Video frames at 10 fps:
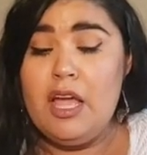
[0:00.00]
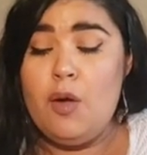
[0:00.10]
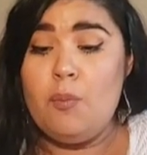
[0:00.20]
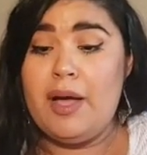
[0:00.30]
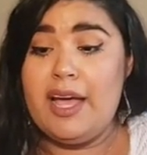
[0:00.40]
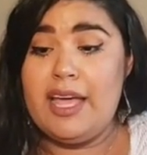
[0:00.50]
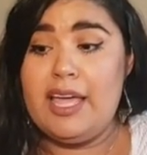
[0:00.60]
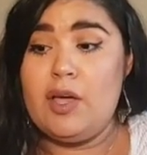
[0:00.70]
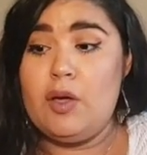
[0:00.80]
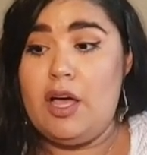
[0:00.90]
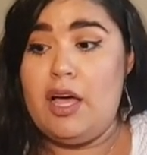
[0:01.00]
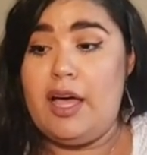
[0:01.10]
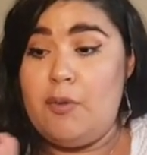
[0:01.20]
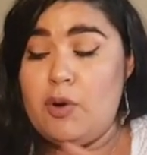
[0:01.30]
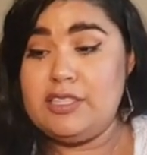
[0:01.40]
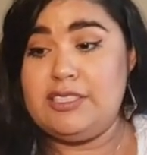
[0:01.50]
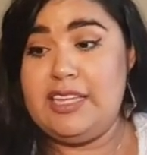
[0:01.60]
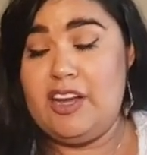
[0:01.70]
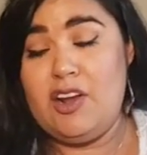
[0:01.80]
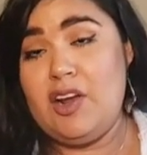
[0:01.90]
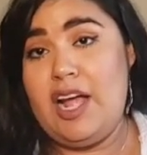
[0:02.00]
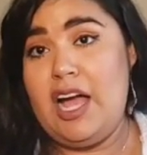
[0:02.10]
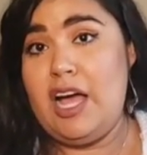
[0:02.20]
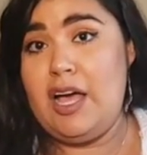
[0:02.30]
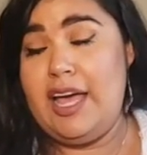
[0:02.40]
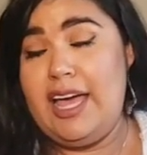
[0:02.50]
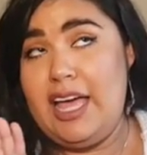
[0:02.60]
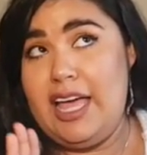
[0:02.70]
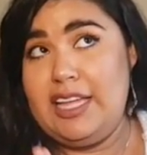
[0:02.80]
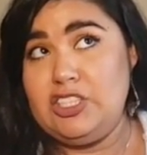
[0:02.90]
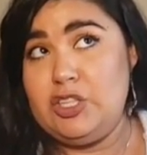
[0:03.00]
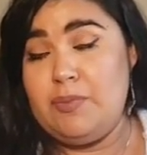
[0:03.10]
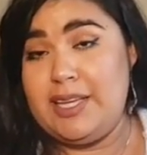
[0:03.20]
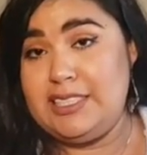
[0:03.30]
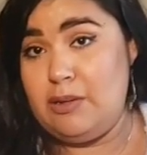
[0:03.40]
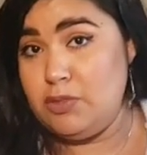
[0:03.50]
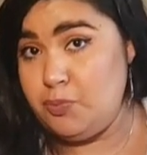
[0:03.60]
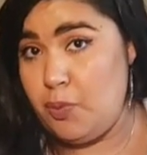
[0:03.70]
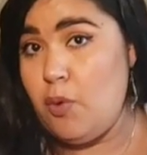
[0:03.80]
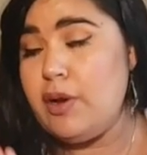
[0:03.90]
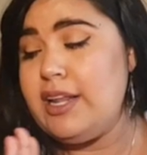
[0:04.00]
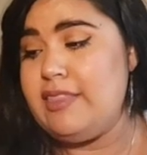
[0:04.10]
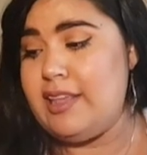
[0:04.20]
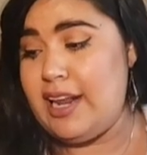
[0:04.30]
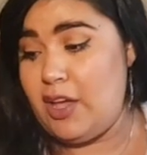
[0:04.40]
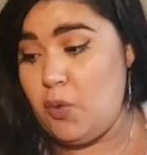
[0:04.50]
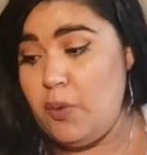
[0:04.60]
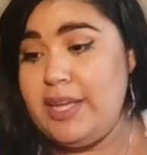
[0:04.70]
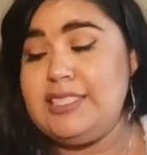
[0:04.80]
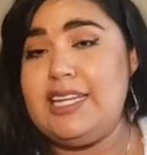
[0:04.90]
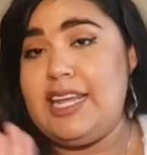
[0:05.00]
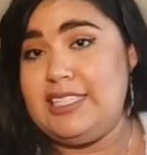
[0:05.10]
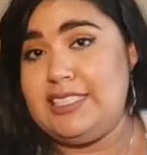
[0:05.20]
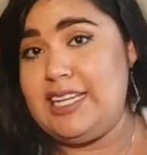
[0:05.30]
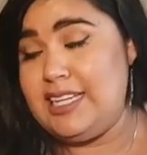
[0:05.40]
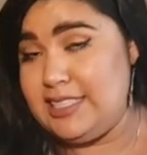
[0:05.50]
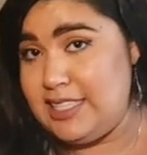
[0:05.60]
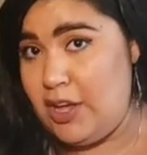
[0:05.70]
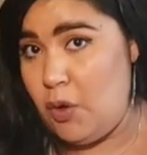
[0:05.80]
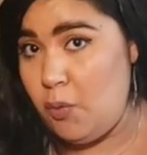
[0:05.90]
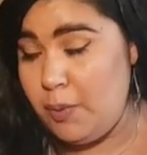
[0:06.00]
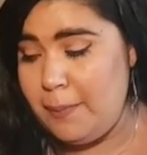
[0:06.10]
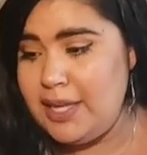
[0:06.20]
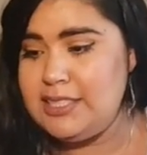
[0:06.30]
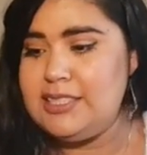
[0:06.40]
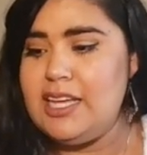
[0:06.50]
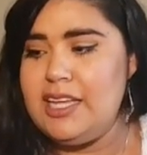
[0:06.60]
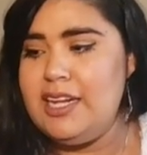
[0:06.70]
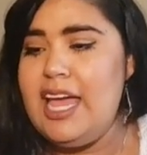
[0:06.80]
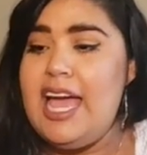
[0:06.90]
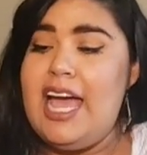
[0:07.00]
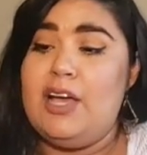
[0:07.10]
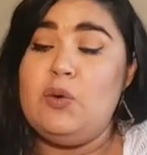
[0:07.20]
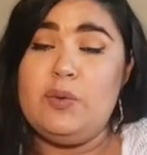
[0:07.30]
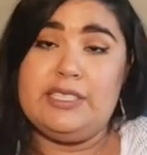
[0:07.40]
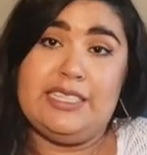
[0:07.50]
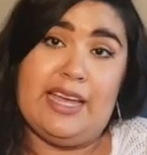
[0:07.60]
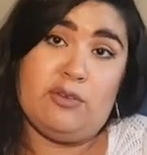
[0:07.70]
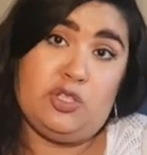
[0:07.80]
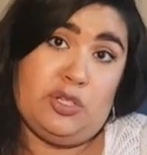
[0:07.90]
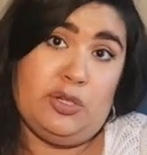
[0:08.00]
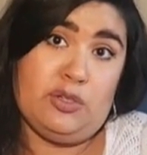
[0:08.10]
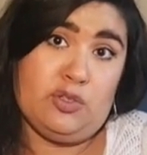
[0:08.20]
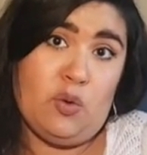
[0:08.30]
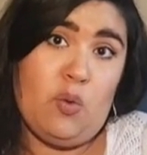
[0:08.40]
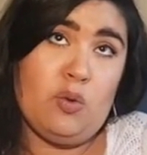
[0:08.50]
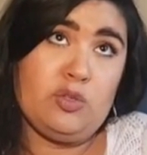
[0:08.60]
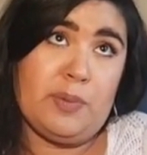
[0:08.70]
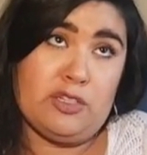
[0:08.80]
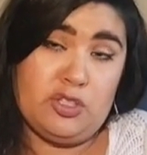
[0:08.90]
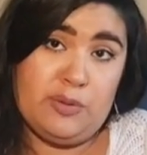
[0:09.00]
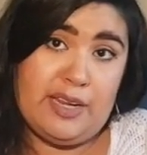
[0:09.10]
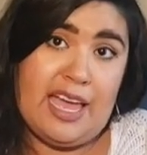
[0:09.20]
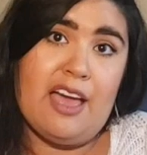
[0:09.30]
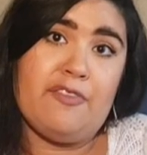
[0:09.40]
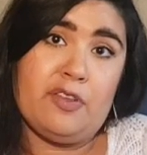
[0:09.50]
I worked there until my son was born, and then I quit and I decided to stay home with my son, who is now 2 years old, about 2.5.